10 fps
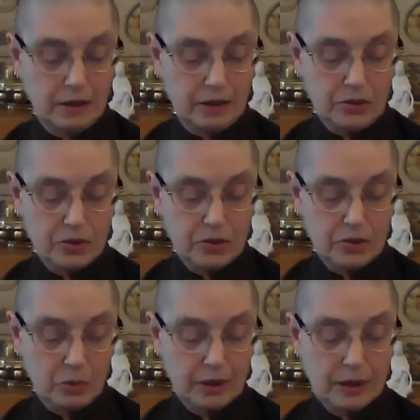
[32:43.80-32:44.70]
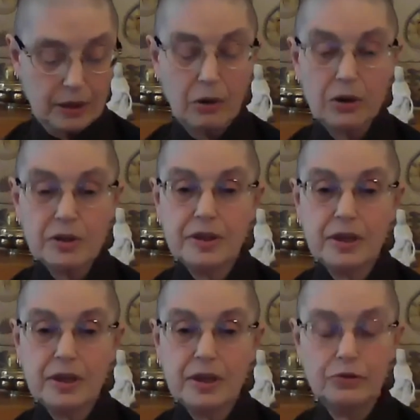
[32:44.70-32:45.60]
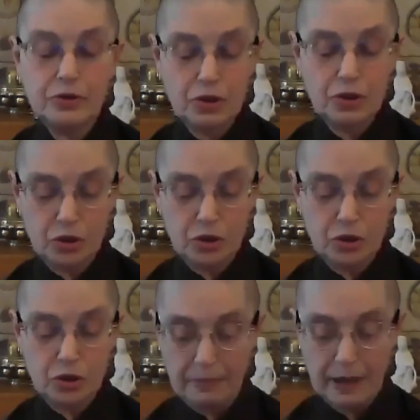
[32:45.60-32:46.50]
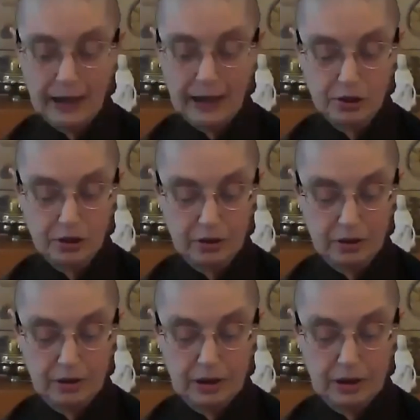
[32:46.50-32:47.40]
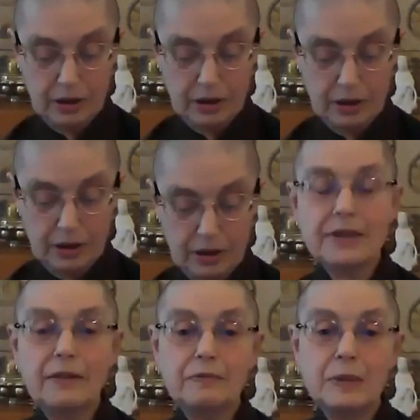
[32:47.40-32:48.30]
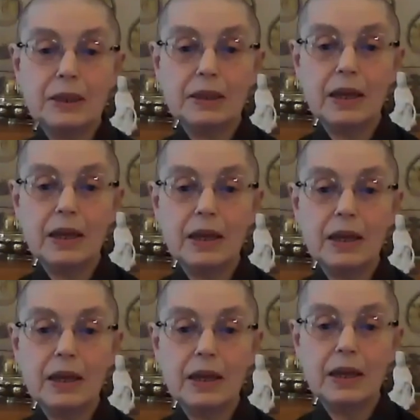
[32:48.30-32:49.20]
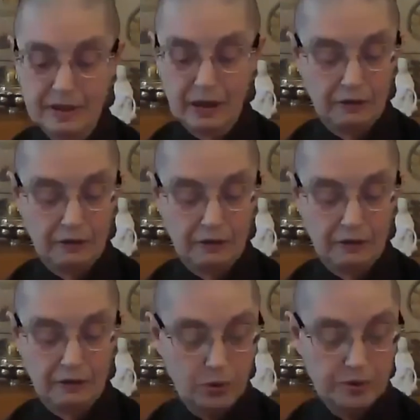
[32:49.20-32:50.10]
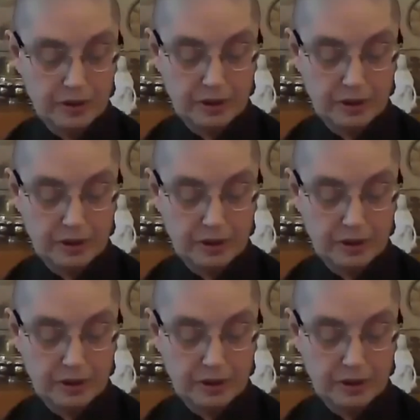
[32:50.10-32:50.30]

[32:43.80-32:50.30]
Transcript: So we allow ourselves to know compassion by accepting life as it unfolds,